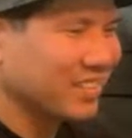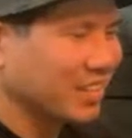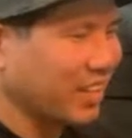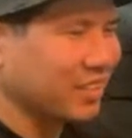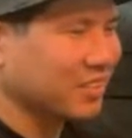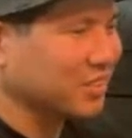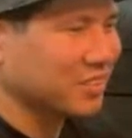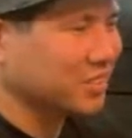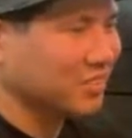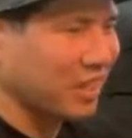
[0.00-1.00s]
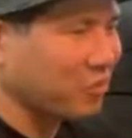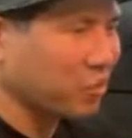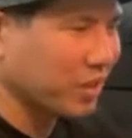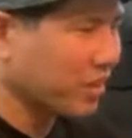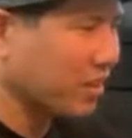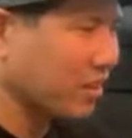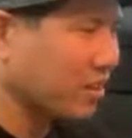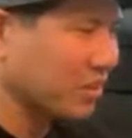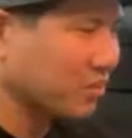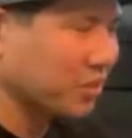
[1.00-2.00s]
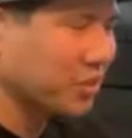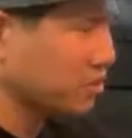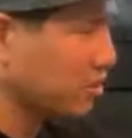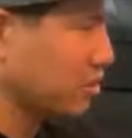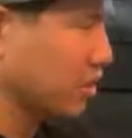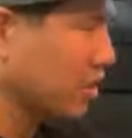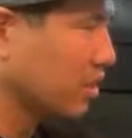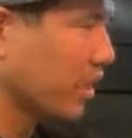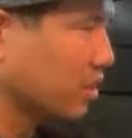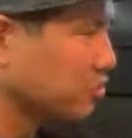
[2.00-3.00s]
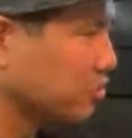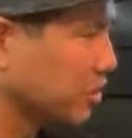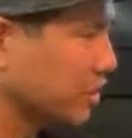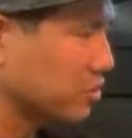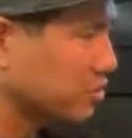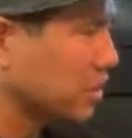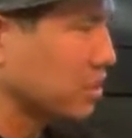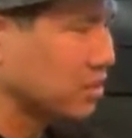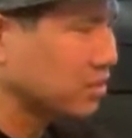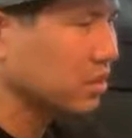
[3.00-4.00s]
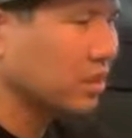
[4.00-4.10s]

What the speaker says: like just everyone there on Fisher and Andrew. Like those guys,